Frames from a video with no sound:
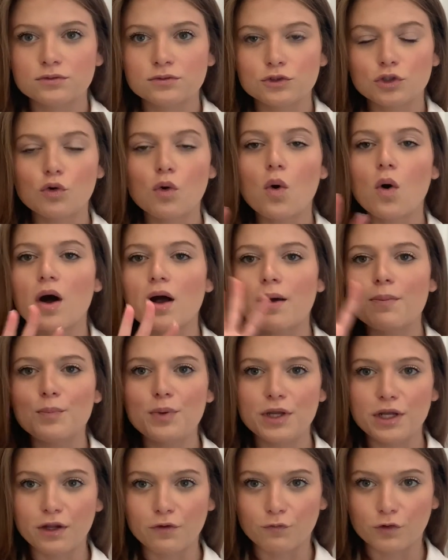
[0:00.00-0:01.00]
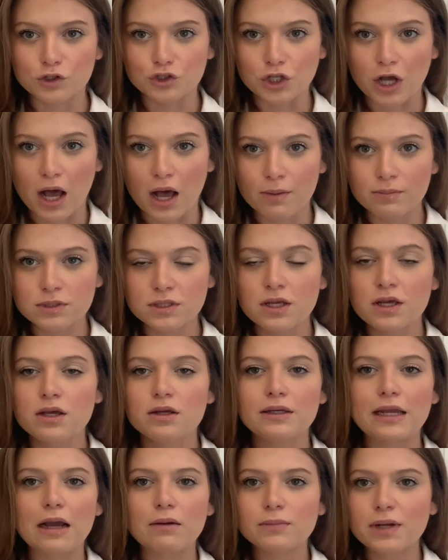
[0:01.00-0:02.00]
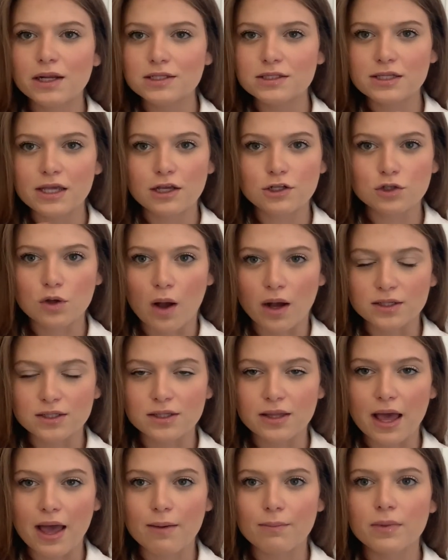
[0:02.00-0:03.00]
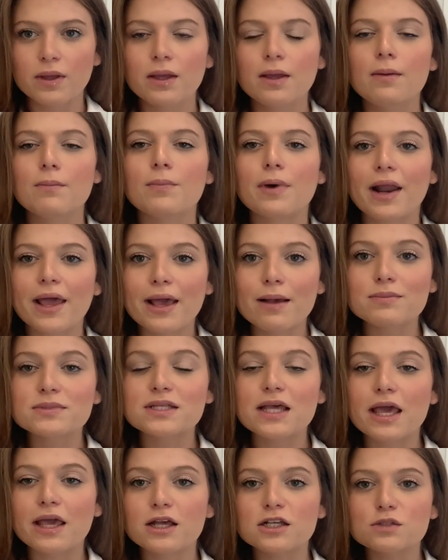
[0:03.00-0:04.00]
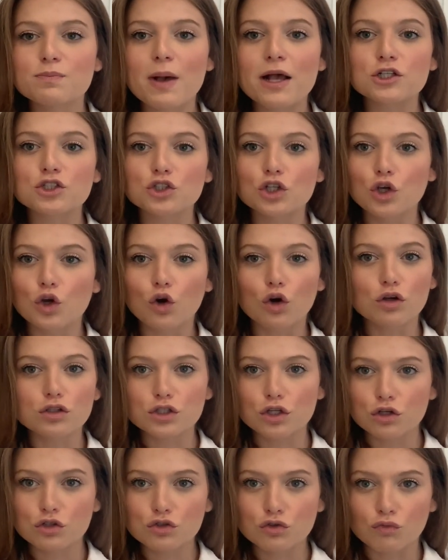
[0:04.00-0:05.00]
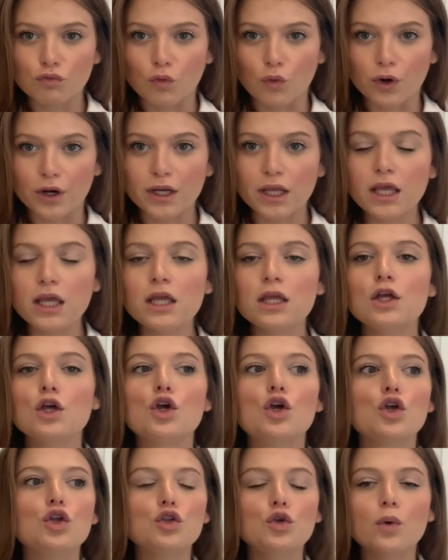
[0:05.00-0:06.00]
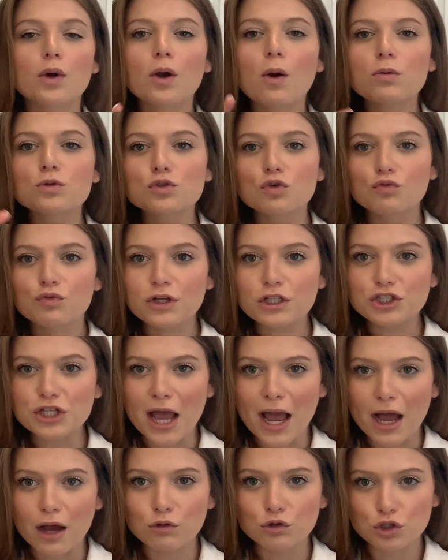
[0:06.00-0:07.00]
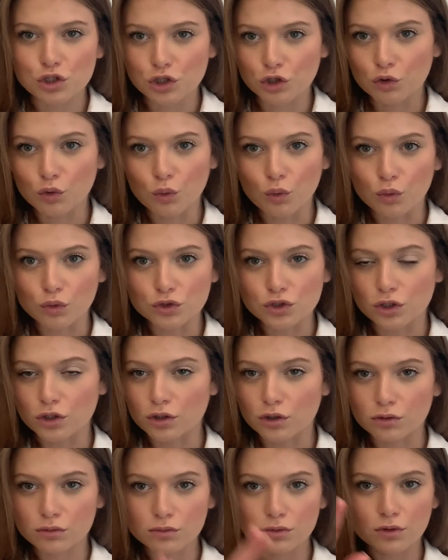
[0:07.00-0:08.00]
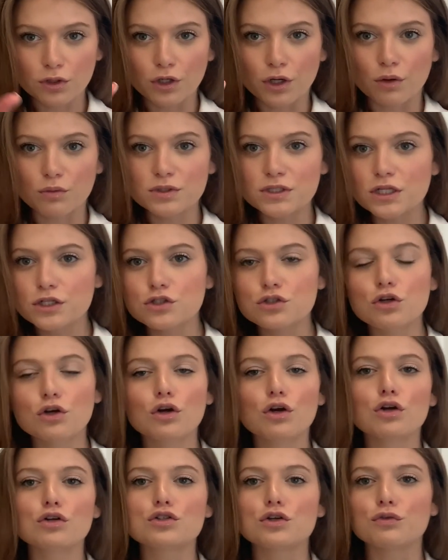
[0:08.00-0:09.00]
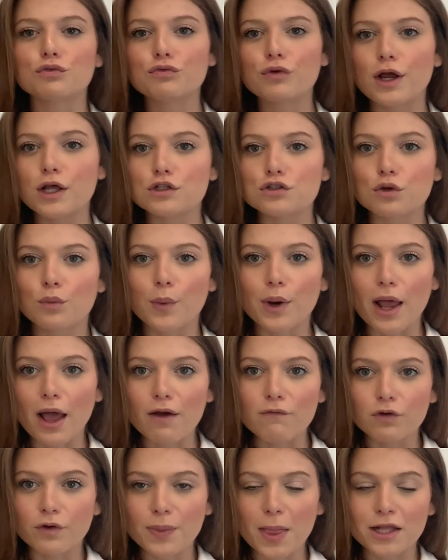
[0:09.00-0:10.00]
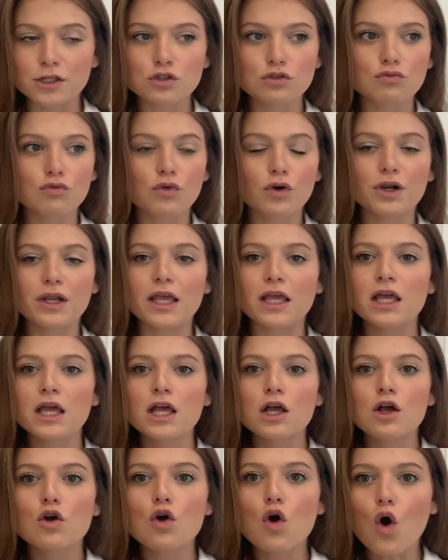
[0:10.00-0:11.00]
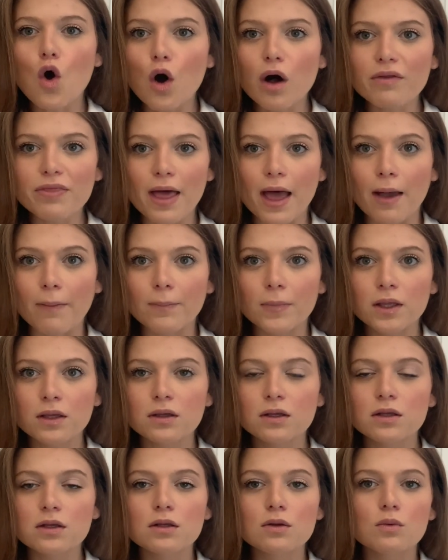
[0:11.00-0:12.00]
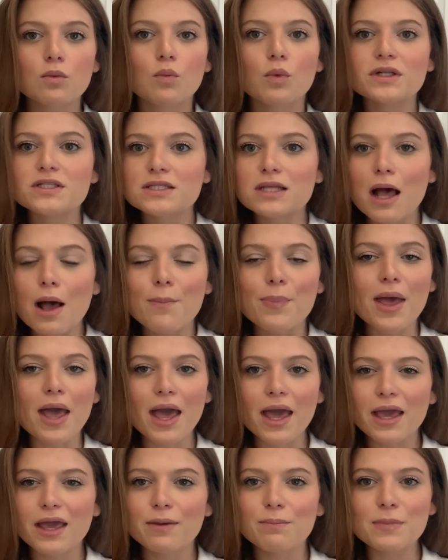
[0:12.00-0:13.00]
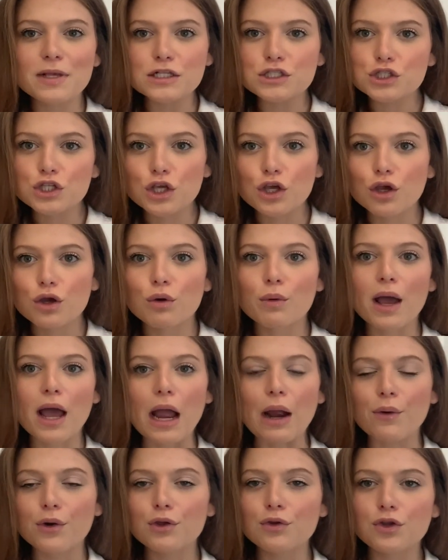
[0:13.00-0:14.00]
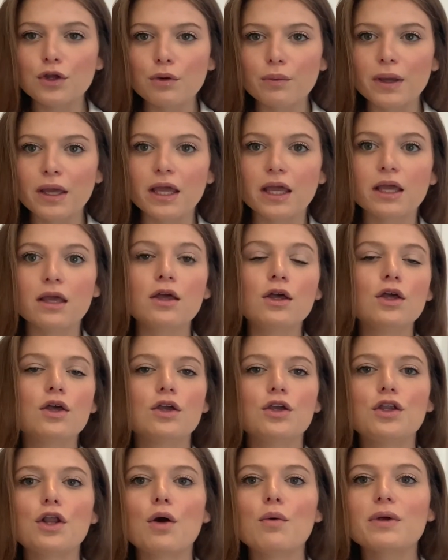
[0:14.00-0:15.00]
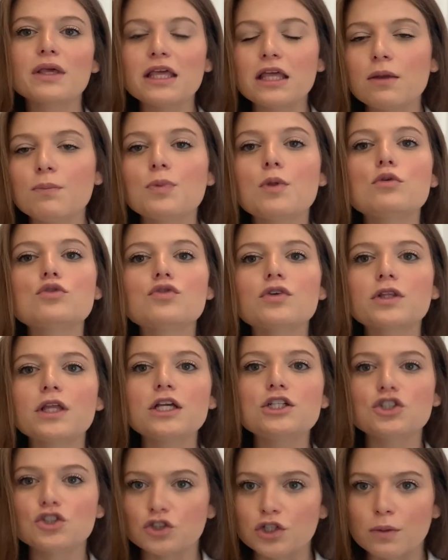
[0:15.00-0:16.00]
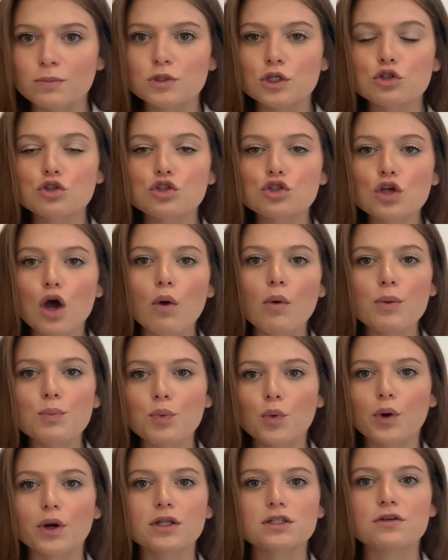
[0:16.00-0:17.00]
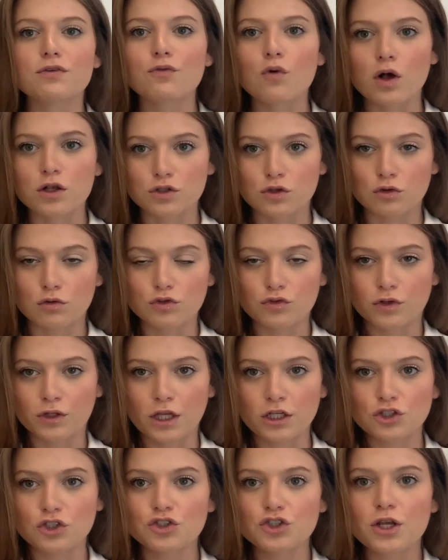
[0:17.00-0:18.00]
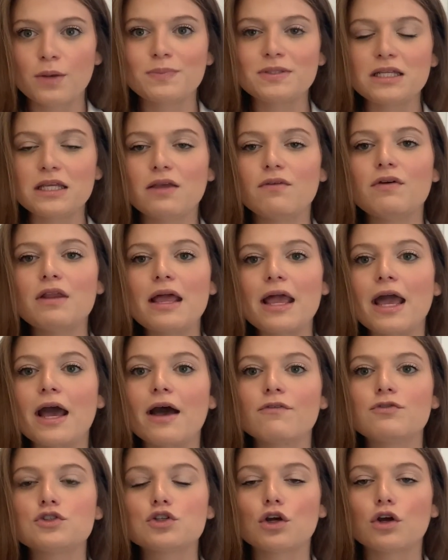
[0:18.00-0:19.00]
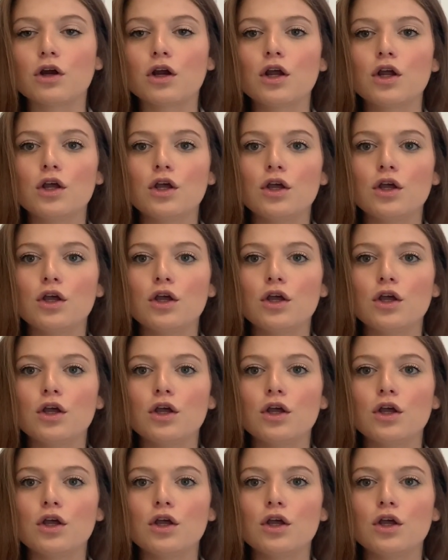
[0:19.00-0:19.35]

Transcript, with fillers: you're all competing for jobs. Now I'm not saying talk to them, but I am saying, especially girls in a sorority, you are going to reach out to your older, you know, sisters or friends or whatever in that sorority call them. What's up? Hey, miss you. How are you doing? You know, keep those relationships. It's so important to foster those relationships even after,